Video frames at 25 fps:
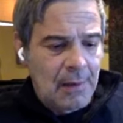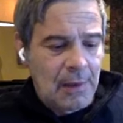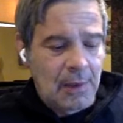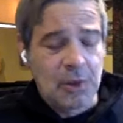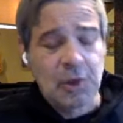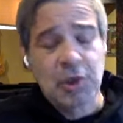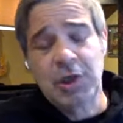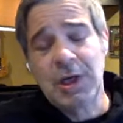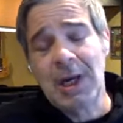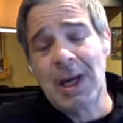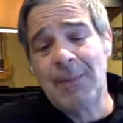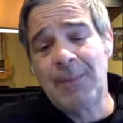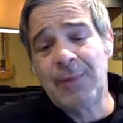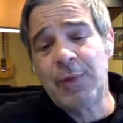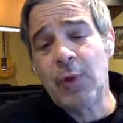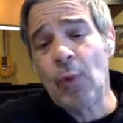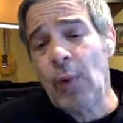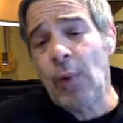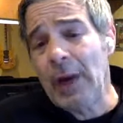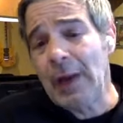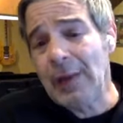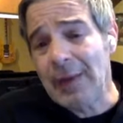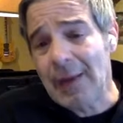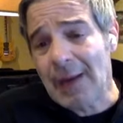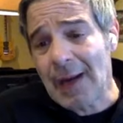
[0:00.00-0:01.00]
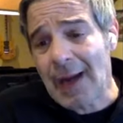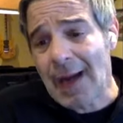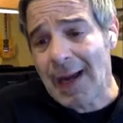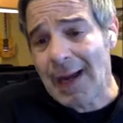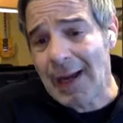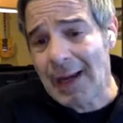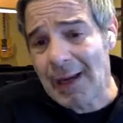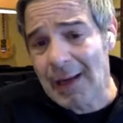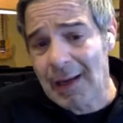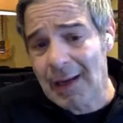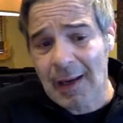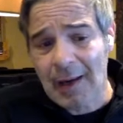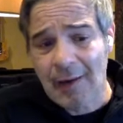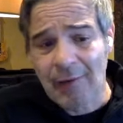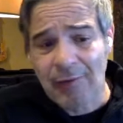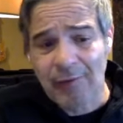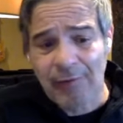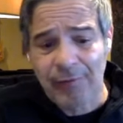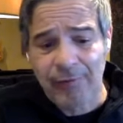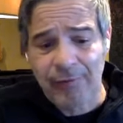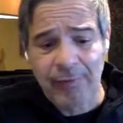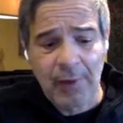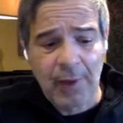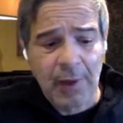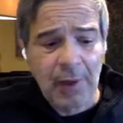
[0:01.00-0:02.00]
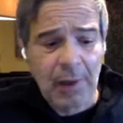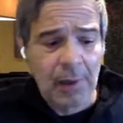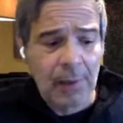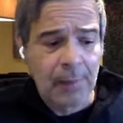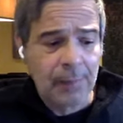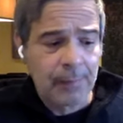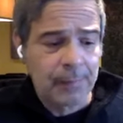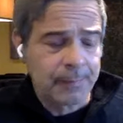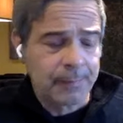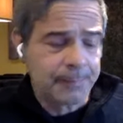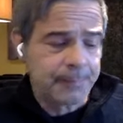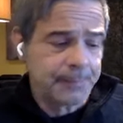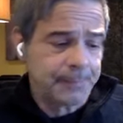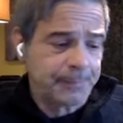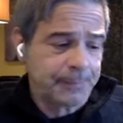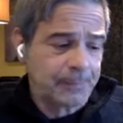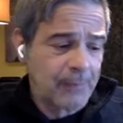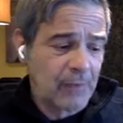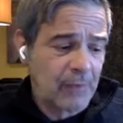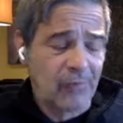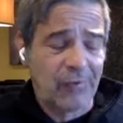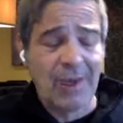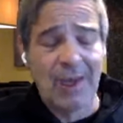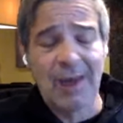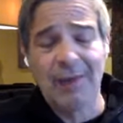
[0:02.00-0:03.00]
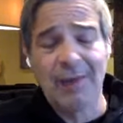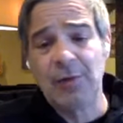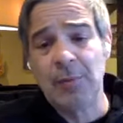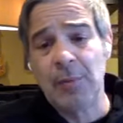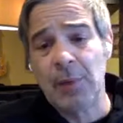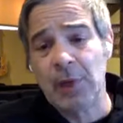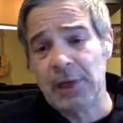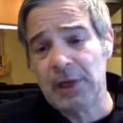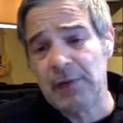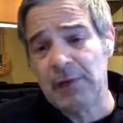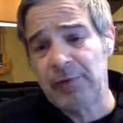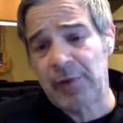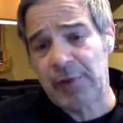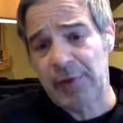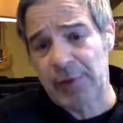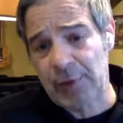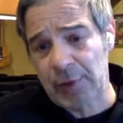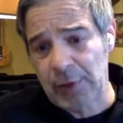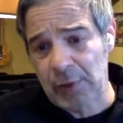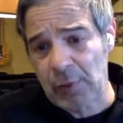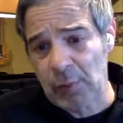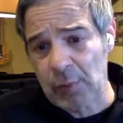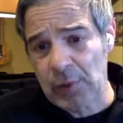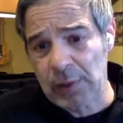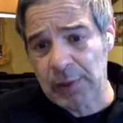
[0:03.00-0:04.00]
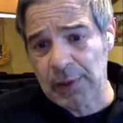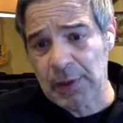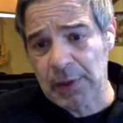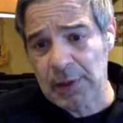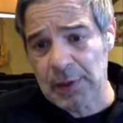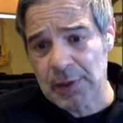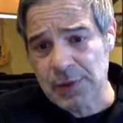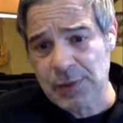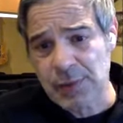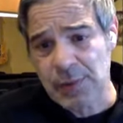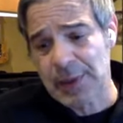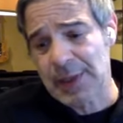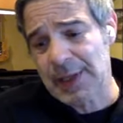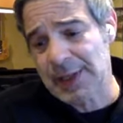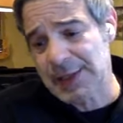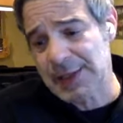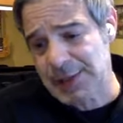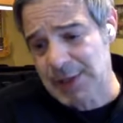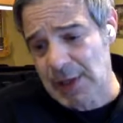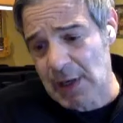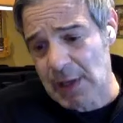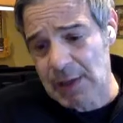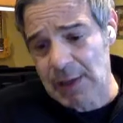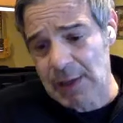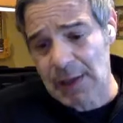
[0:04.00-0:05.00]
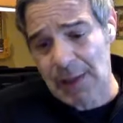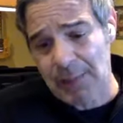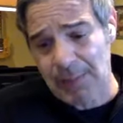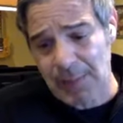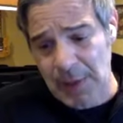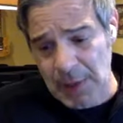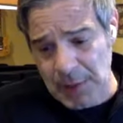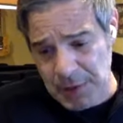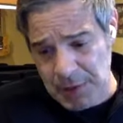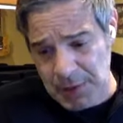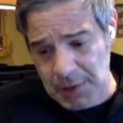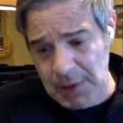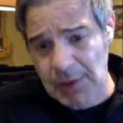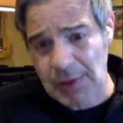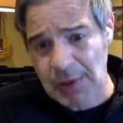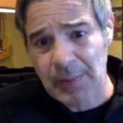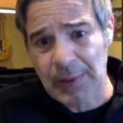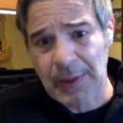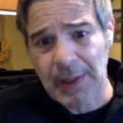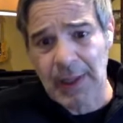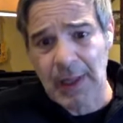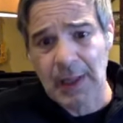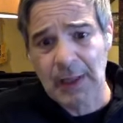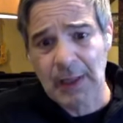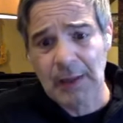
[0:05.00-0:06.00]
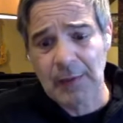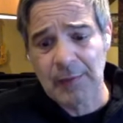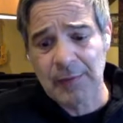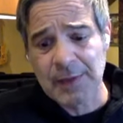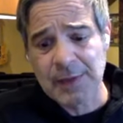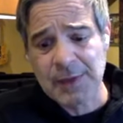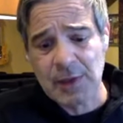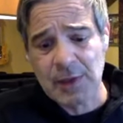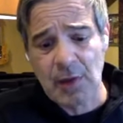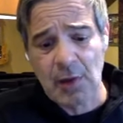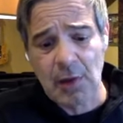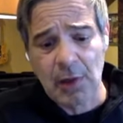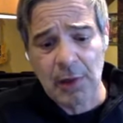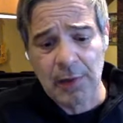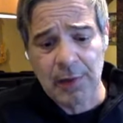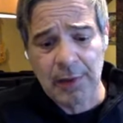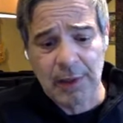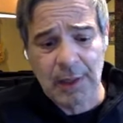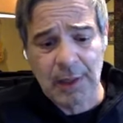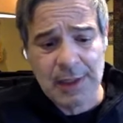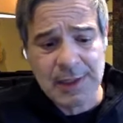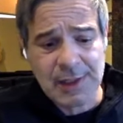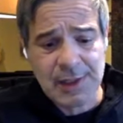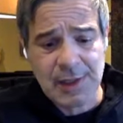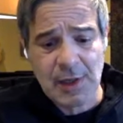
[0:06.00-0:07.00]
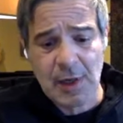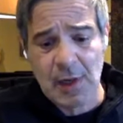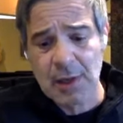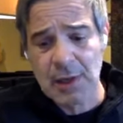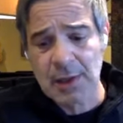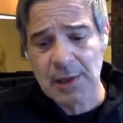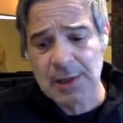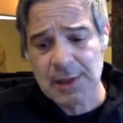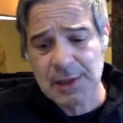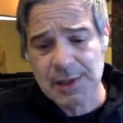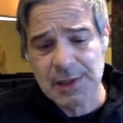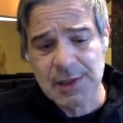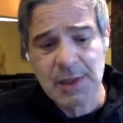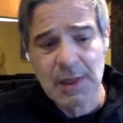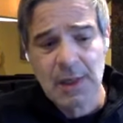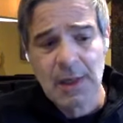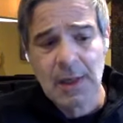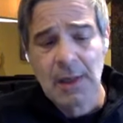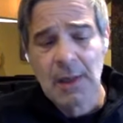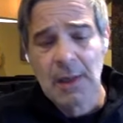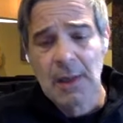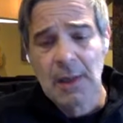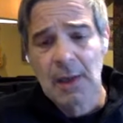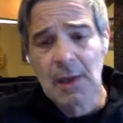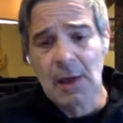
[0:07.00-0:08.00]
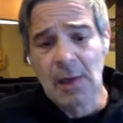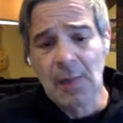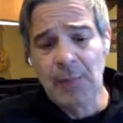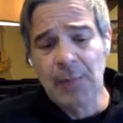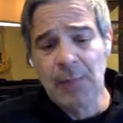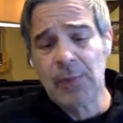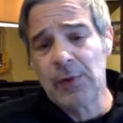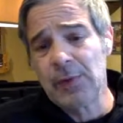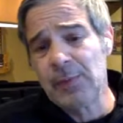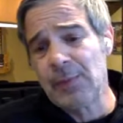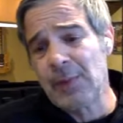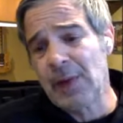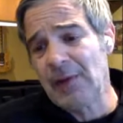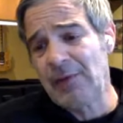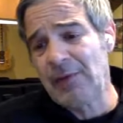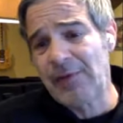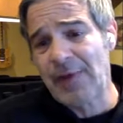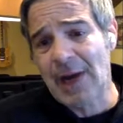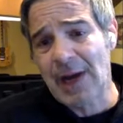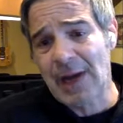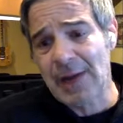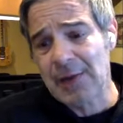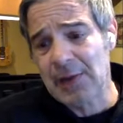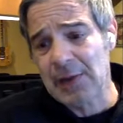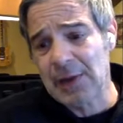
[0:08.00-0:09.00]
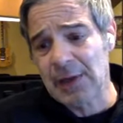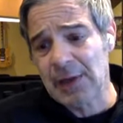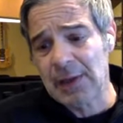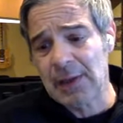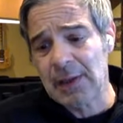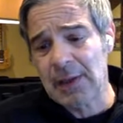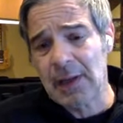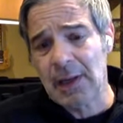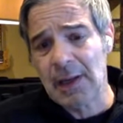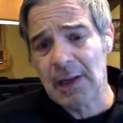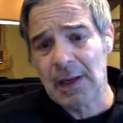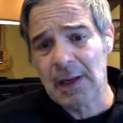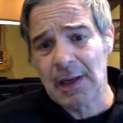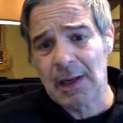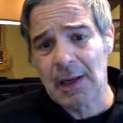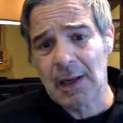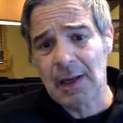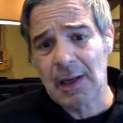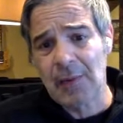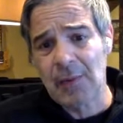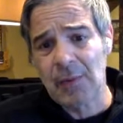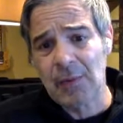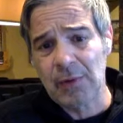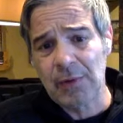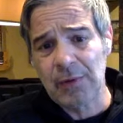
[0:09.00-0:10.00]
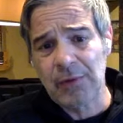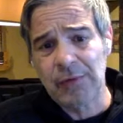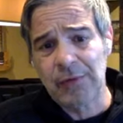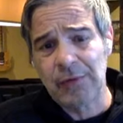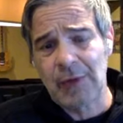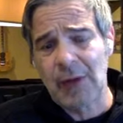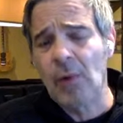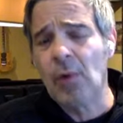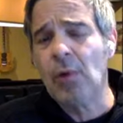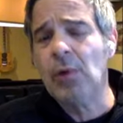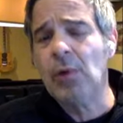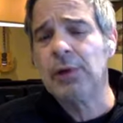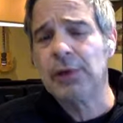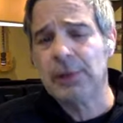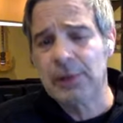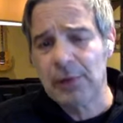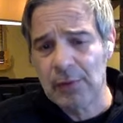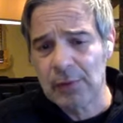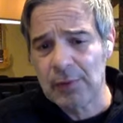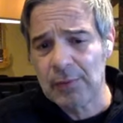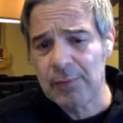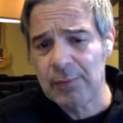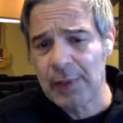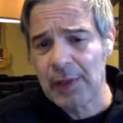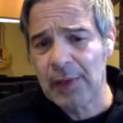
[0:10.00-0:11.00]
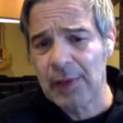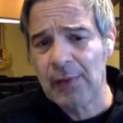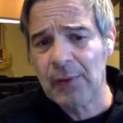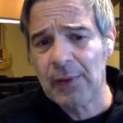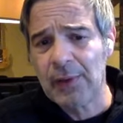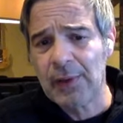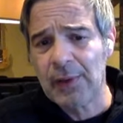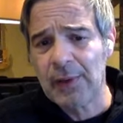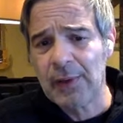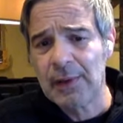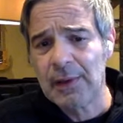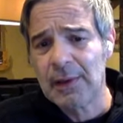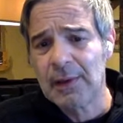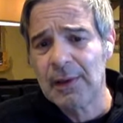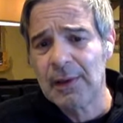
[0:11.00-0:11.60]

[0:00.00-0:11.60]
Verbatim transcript: it shaped the way that I have um, saved money for 31 years. When I started, I mentioned at the beginning of this call that I started this company with my father, and, and I was, how old are you, by the way?